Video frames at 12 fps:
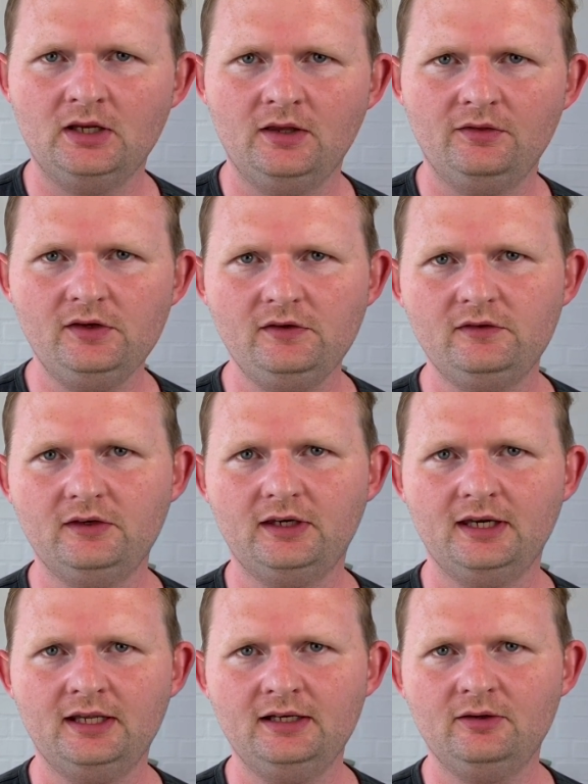This is
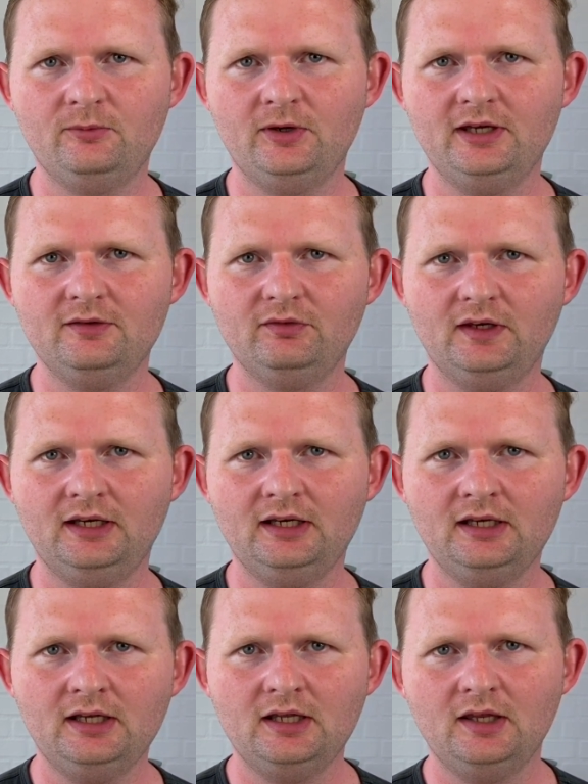again a way of saying
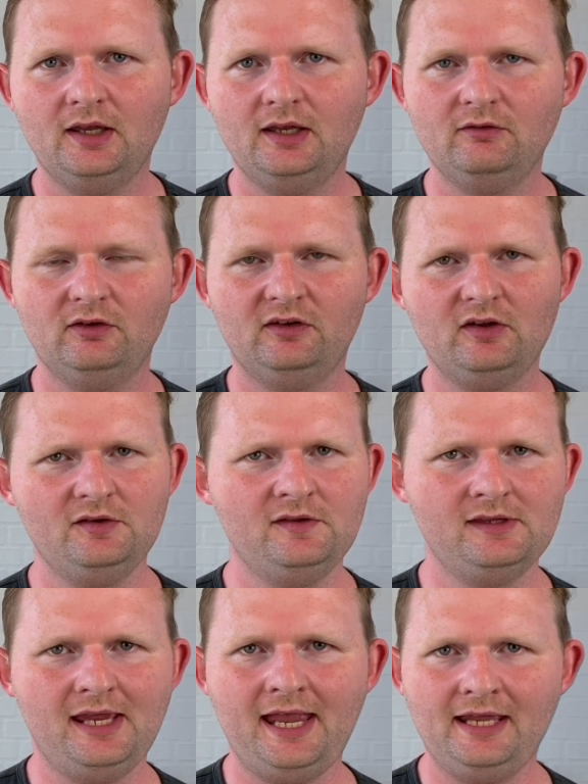if it's not in
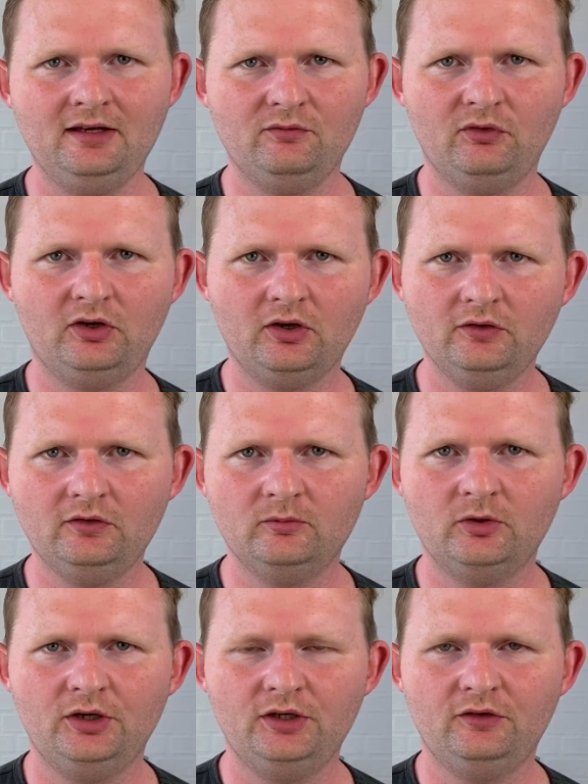the hand of the
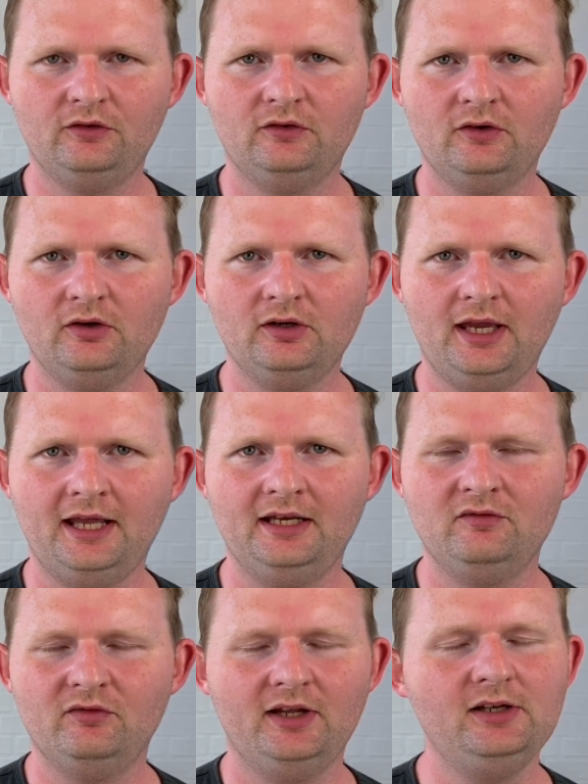customer, it's not
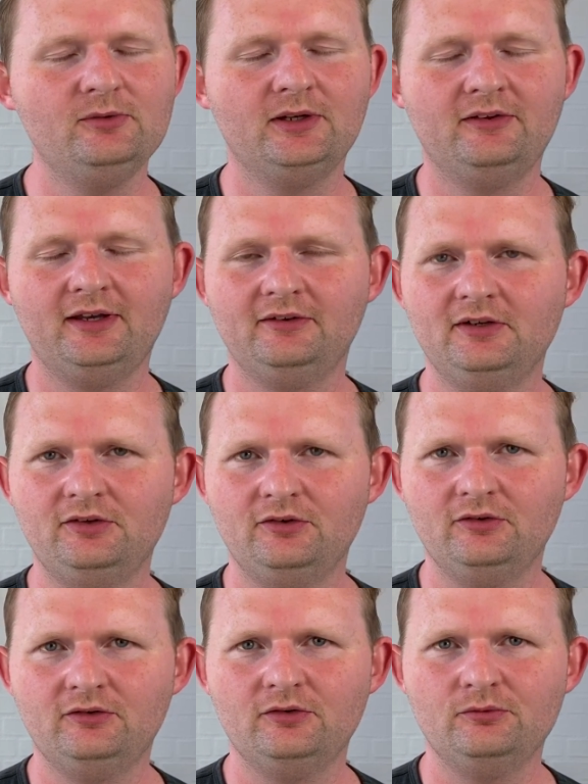adding value, it's actually
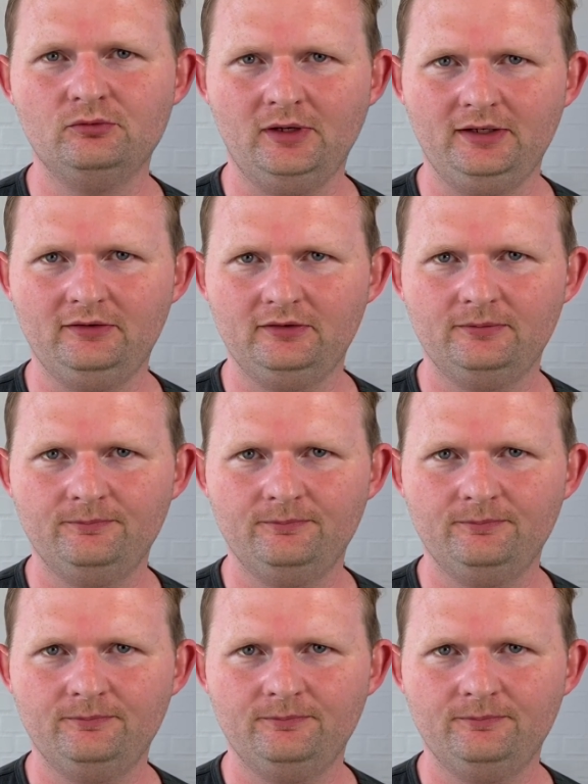just waste.